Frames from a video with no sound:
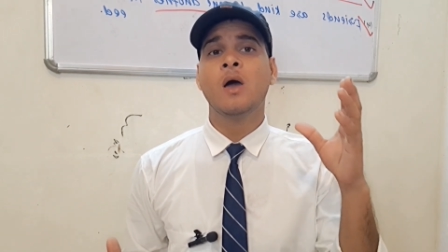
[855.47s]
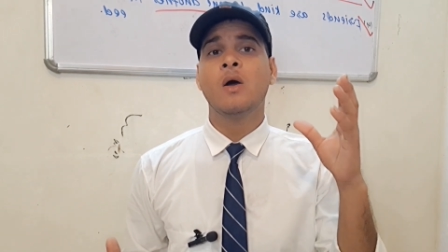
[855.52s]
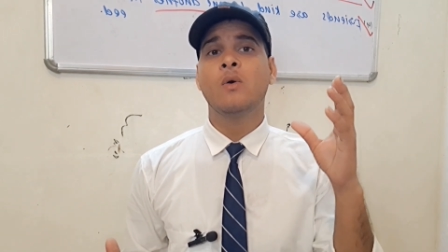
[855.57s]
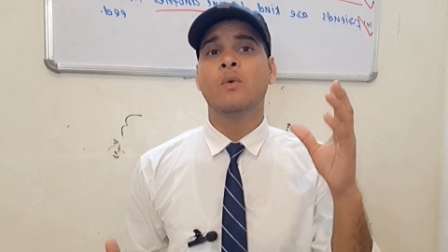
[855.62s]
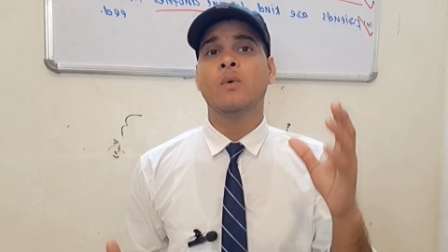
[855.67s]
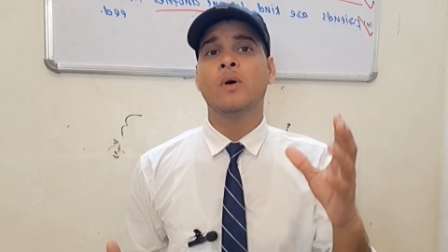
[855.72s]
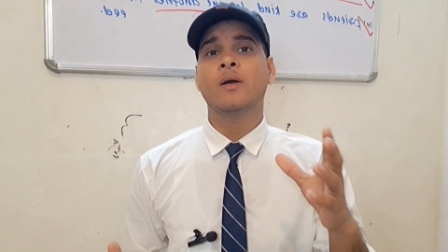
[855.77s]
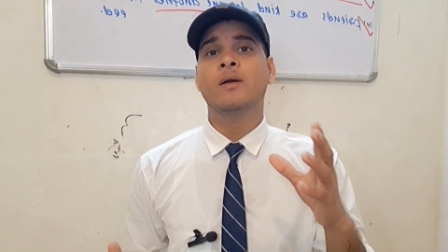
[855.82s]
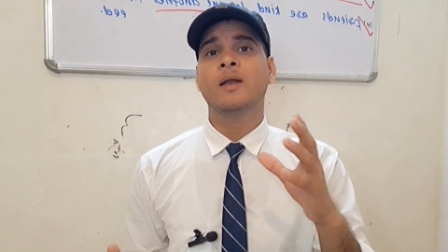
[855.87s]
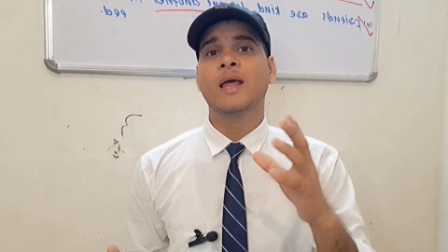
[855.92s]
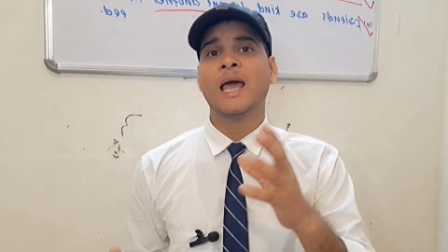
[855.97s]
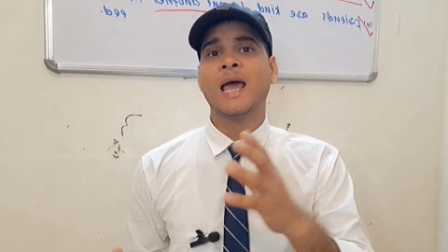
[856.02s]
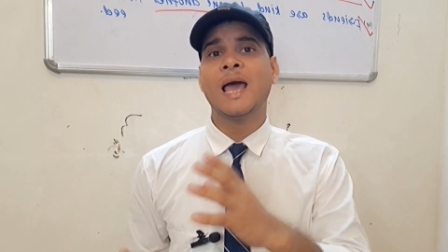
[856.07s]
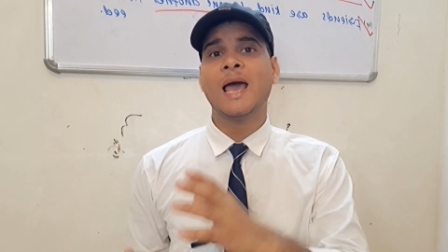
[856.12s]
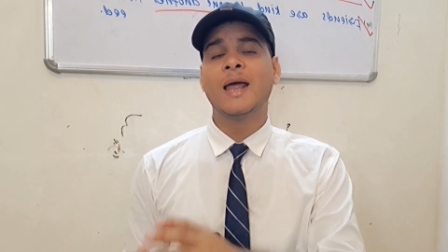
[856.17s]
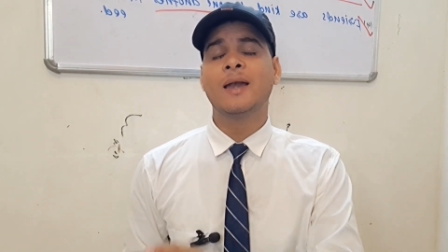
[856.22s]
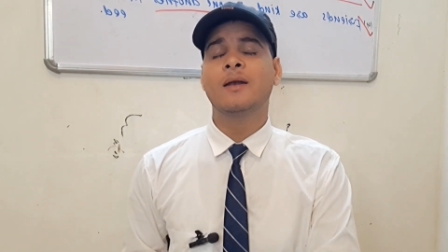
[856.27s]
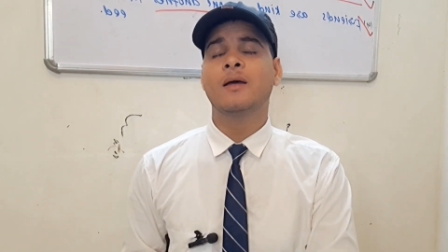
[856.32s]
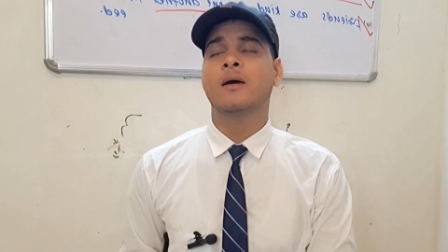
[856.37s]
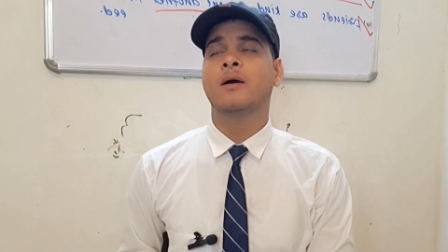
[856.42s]
one
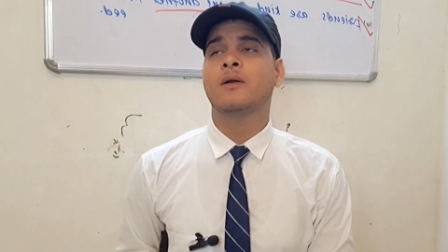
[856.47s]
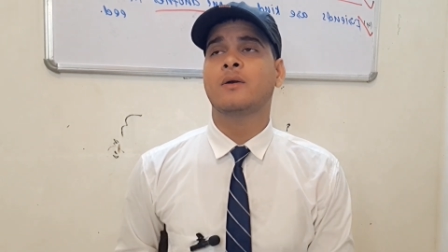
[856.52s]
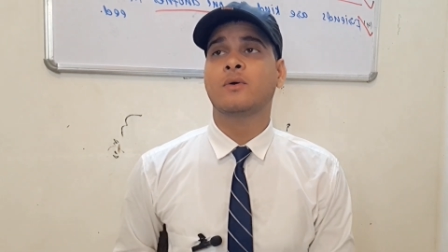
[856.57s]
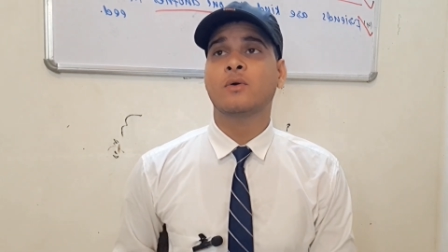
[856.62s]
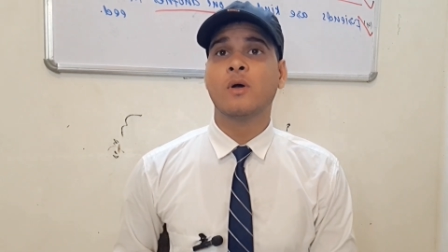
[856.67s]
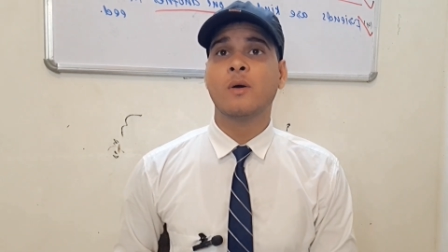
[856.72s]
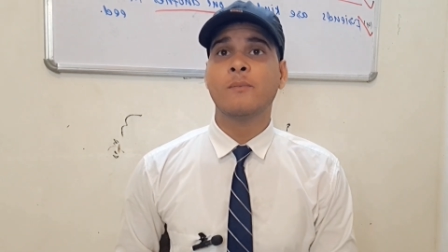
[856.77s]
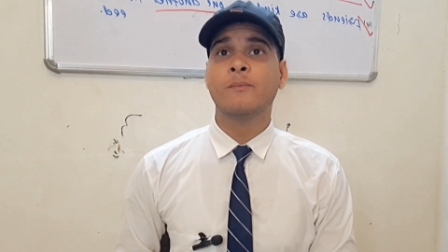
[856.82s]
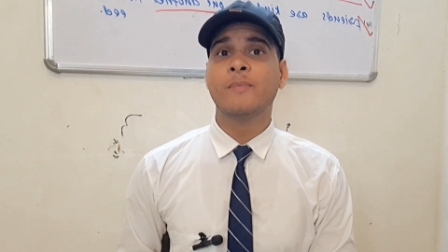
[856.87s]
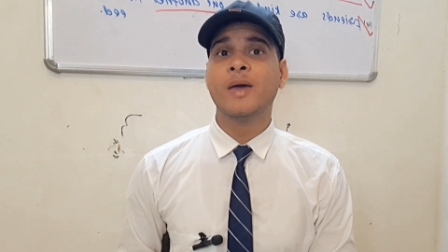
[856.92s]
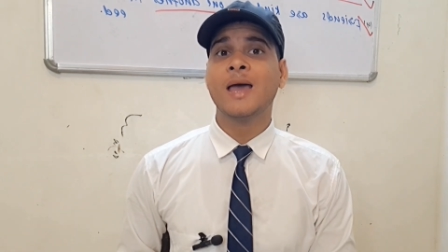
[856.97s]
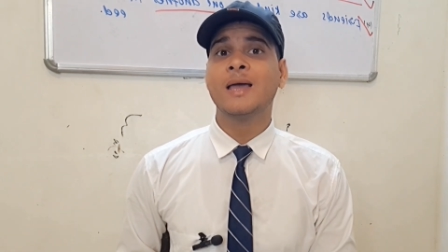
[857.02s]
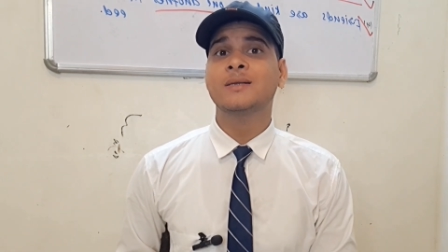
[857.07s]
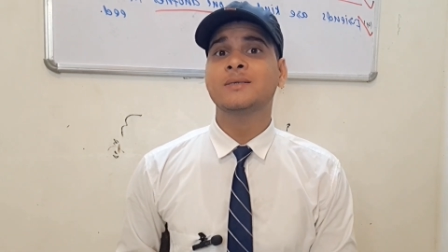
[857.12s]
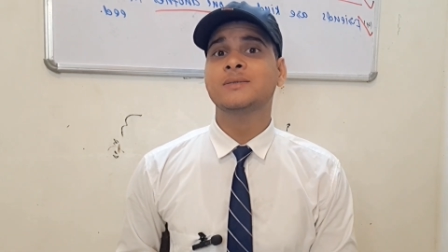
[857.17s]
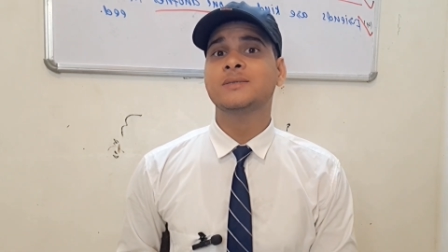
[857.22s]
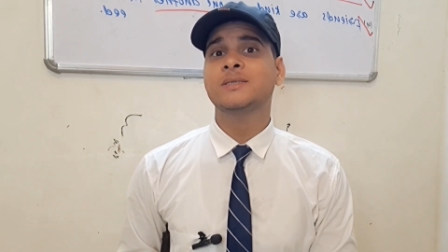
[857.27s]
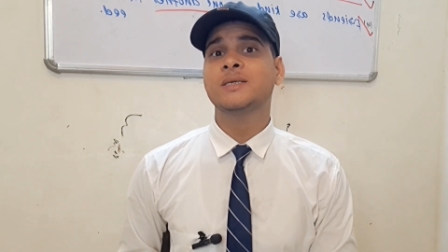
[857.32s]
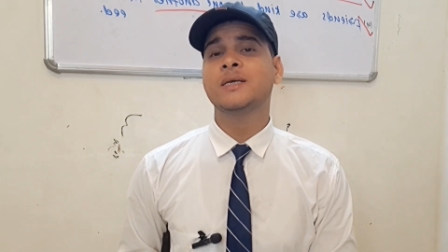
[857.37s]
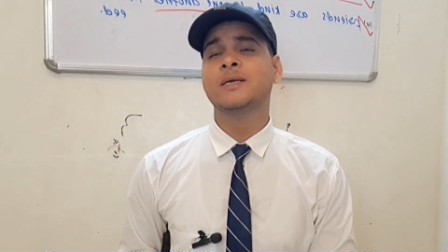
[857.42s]
had a
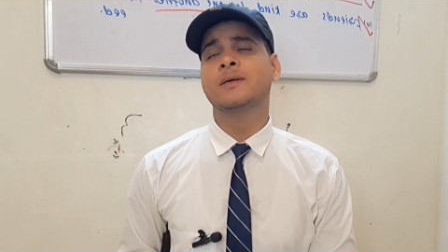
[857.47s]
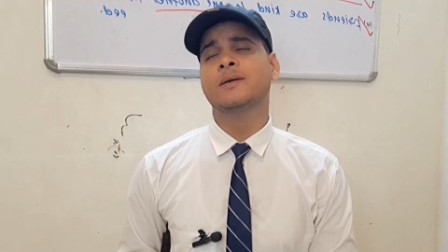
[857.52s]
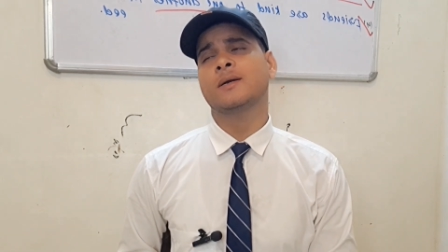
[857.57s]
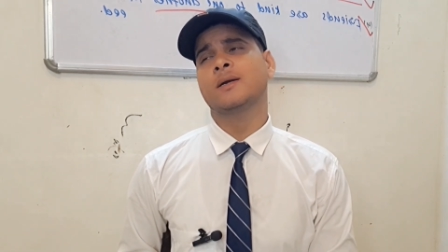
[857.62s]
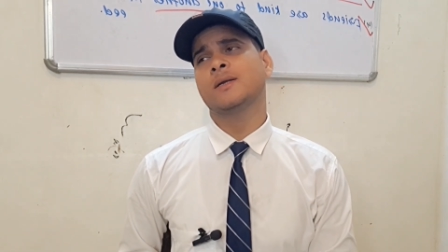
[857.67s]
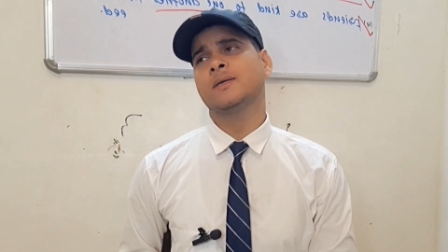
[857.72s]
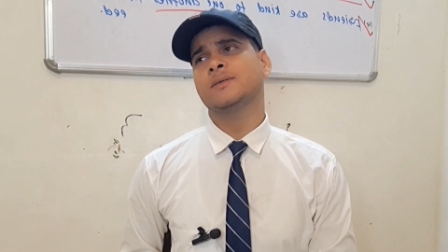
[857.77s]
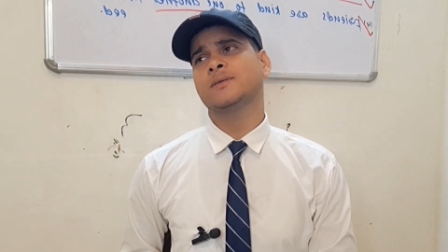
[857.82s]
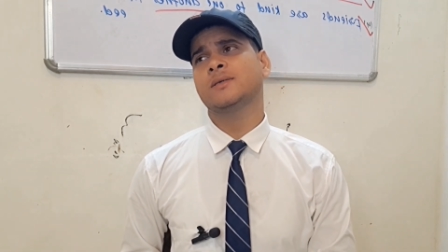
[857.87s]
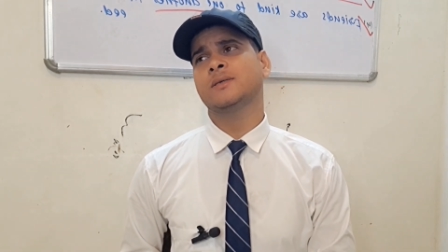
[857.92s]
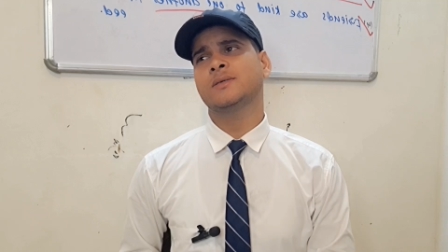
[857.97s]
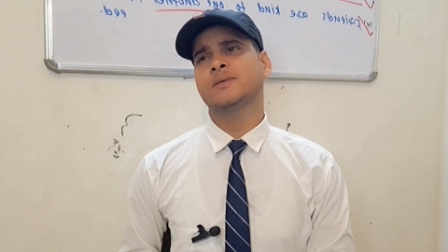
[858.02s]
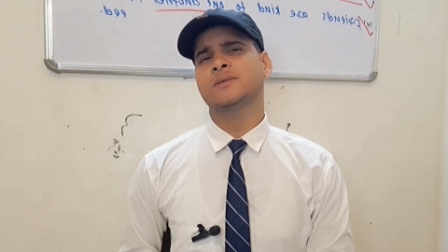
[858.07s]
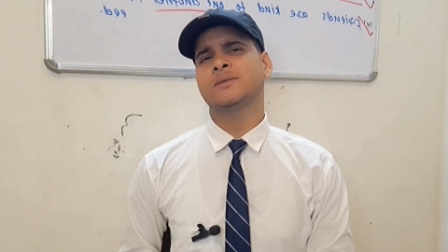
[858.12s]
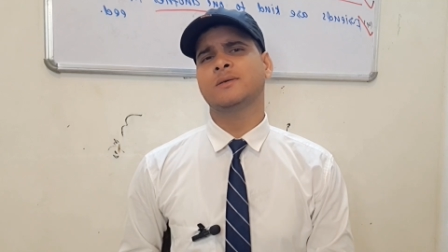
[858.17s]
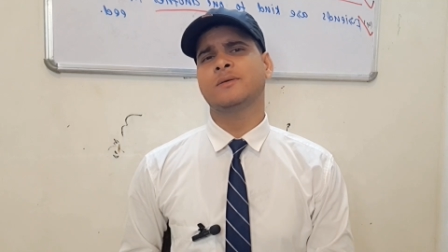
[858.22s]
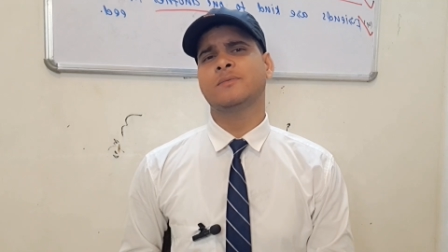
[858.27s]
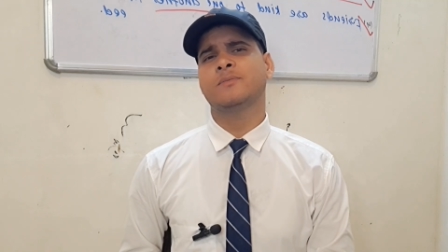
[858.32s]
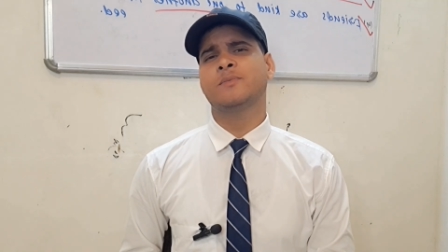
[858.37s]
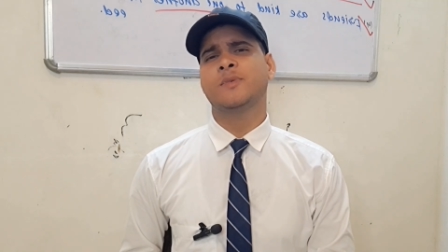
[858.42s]
romantic
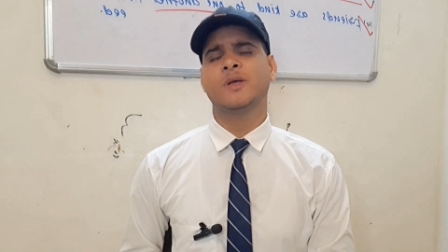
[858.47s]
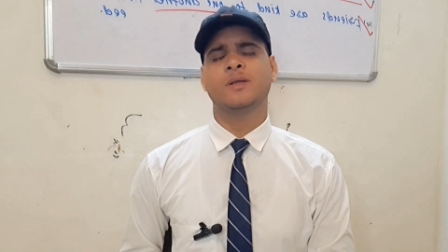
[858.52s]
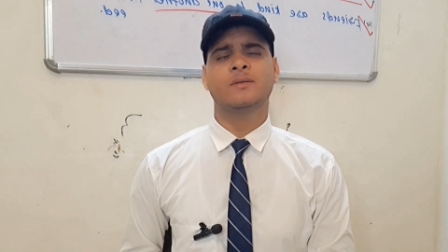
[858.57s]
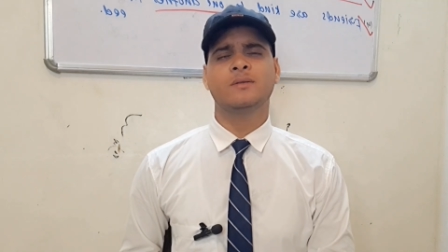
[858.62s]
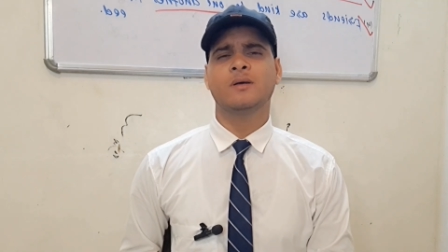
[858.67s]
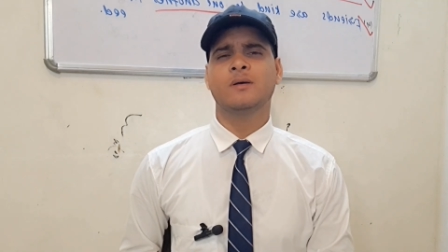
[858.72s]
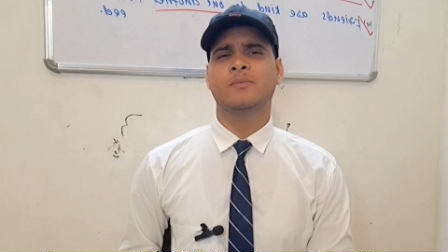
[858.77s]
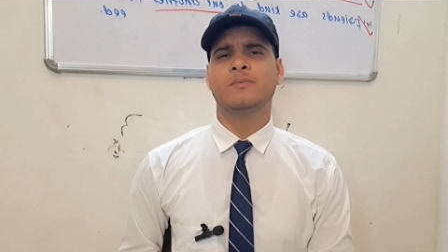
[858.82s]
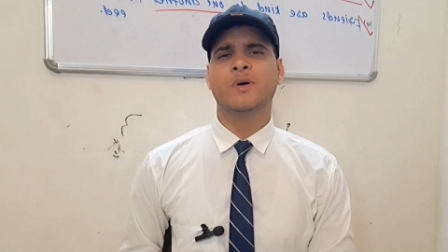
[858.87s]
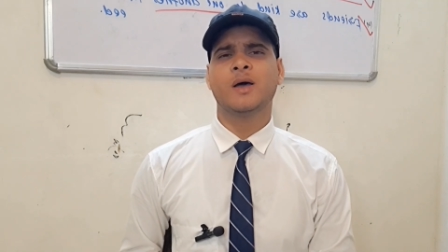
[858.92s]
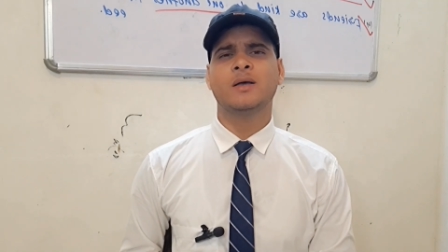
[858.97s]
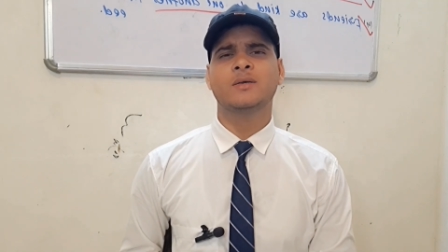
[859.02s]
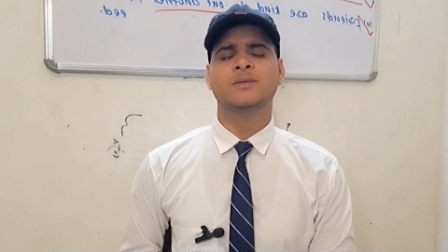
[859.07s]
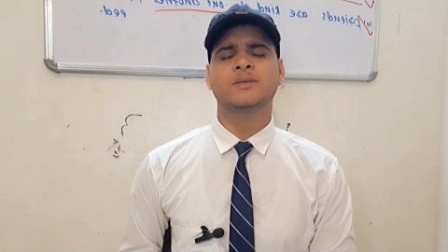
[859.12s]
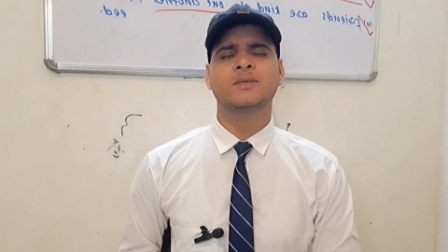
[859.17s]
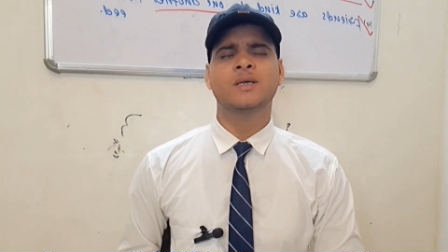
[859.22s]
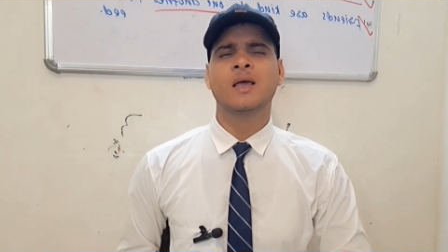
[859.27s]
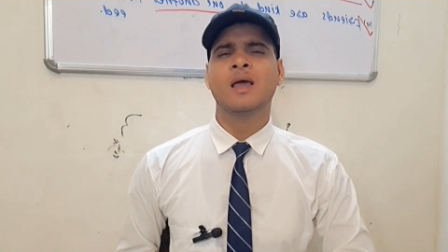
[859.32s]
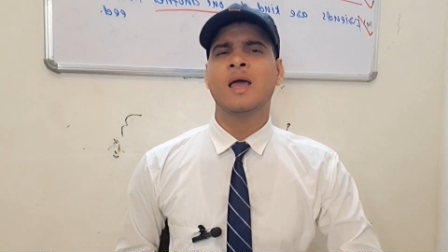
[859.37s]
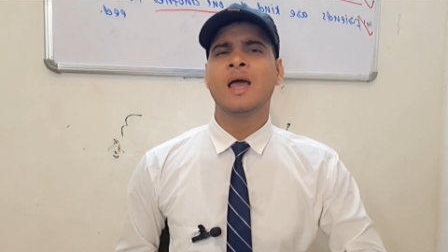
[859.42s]
relationship in the
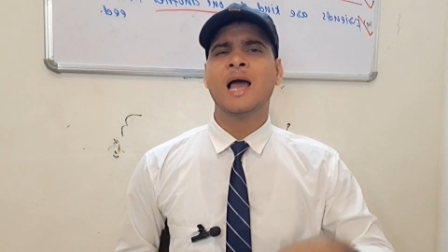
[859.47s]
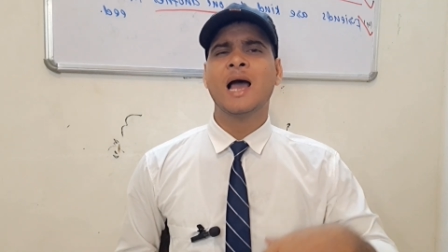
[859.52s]
past.